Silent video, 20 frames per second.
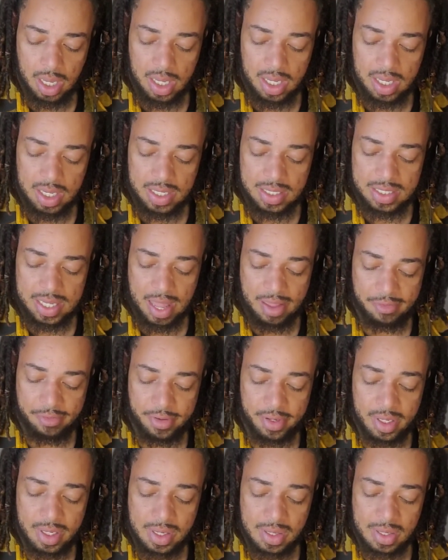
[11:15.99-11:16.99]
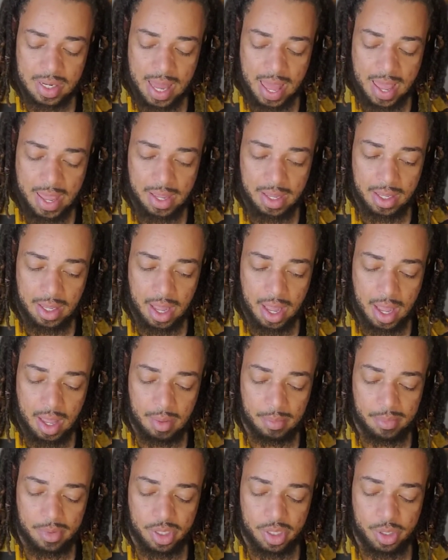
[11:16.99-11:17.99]
is I feel like
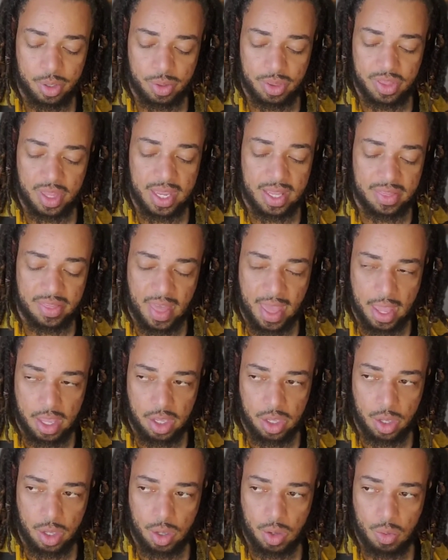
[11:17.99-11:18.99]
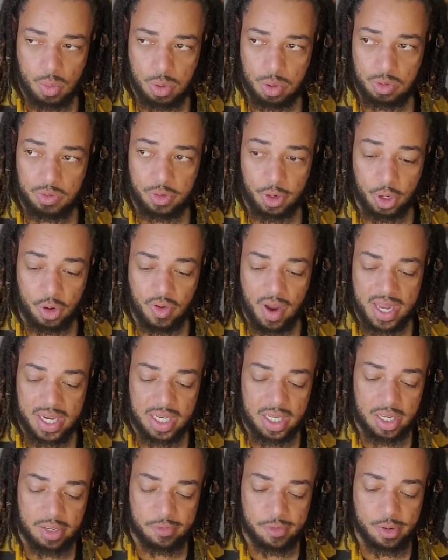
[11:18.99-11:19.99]
um, you think that you will regret
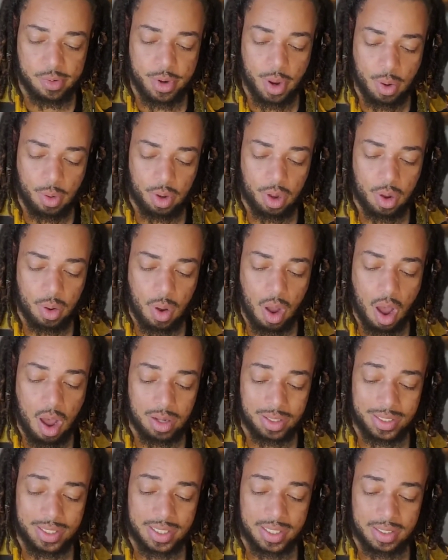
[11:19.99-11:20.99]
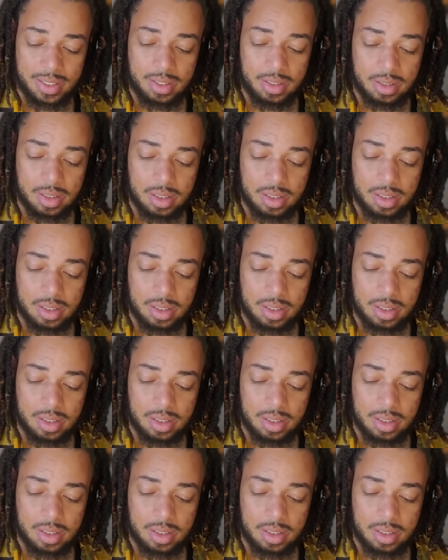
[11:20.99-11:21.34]
it if you don't go all in